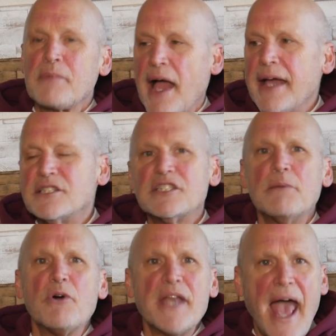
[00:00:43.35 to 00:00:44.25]
I had
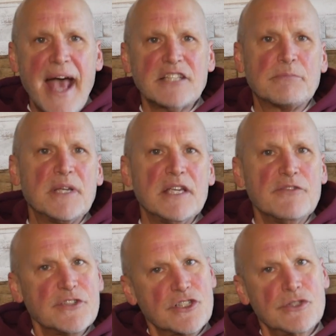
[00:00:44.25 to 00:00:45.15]
someone ask me
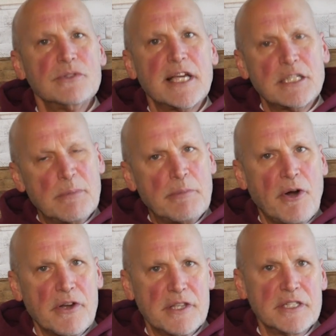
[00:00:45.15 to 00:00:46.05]
if it's too late to be
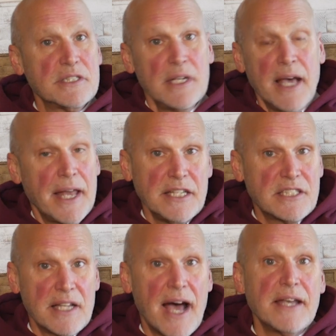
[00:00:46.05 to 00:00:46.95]
part of this, and
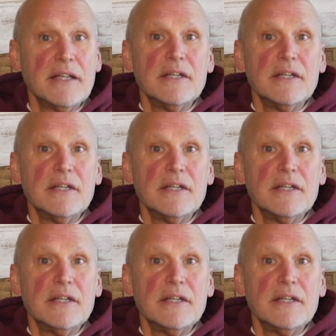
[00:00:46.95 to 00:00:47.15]
it's not.